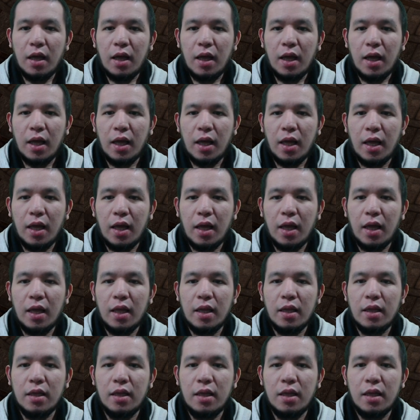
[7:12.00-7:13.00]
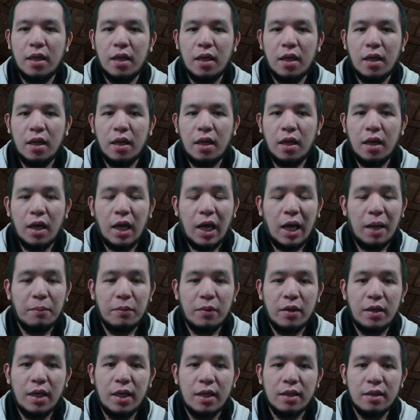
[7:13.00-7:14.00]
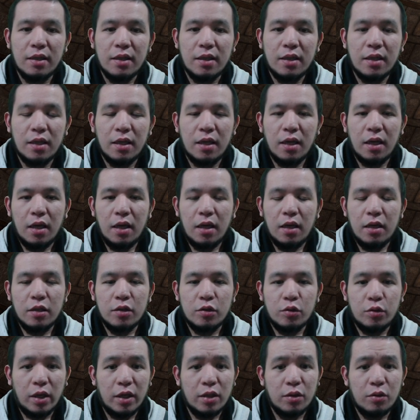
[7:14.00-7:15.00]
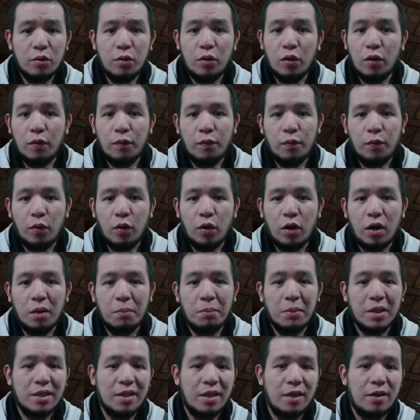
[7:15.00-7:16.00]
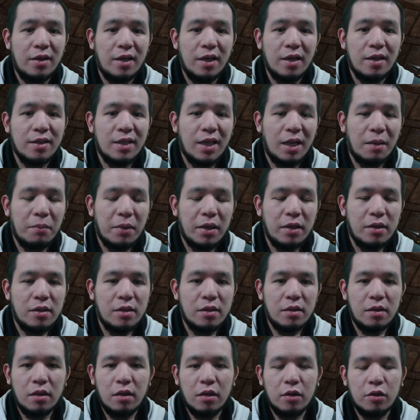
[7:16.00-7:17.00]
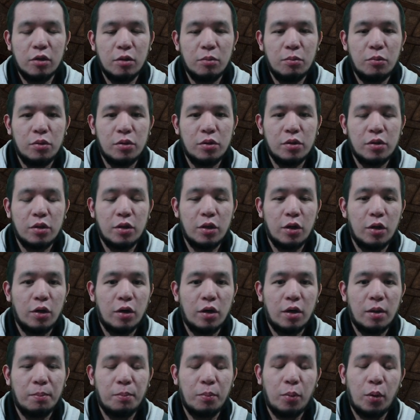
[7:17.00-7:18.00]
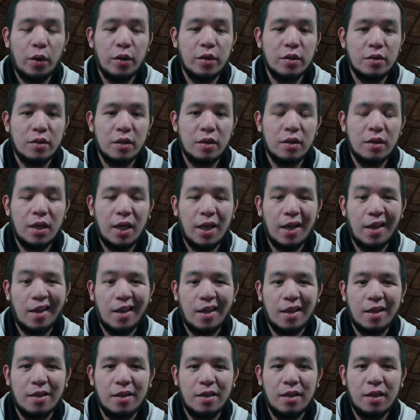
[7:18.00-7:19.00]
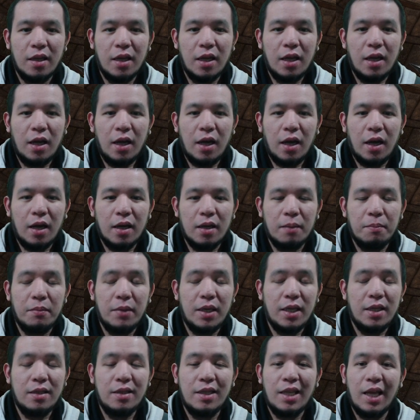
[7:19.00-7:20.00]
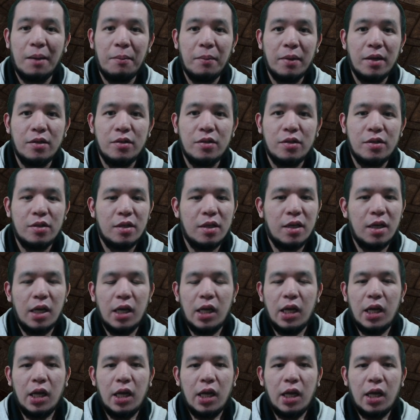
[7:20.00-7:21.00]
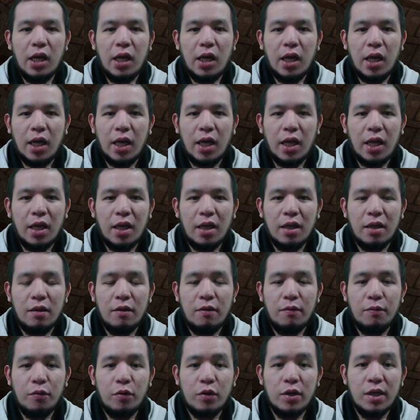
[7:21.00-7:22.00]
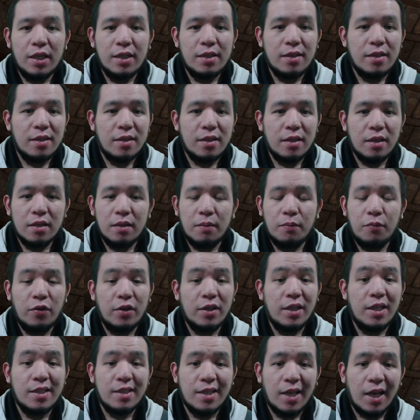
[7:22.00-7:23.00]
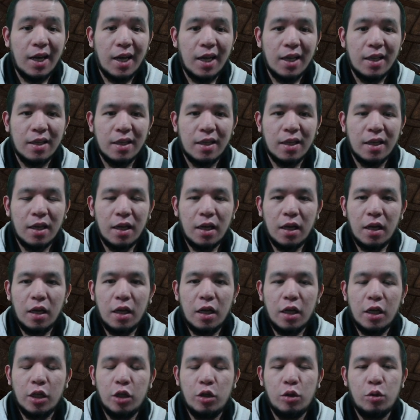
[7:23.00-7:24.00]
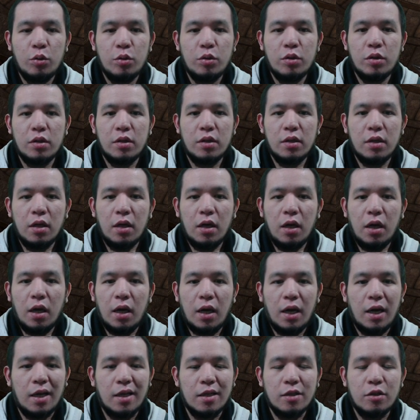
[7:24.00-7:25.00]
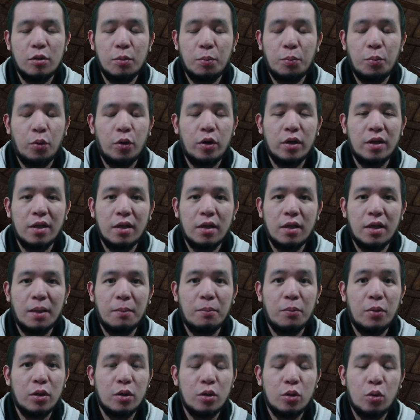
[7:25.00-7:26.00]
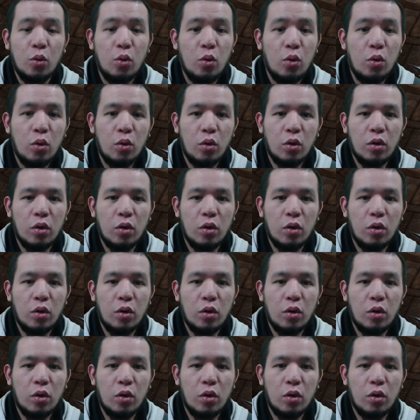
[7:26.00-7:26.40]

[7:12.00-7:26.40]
And amulet, try to look for material damage to boost your poison and bleed damage. And for the socket, use support number 2,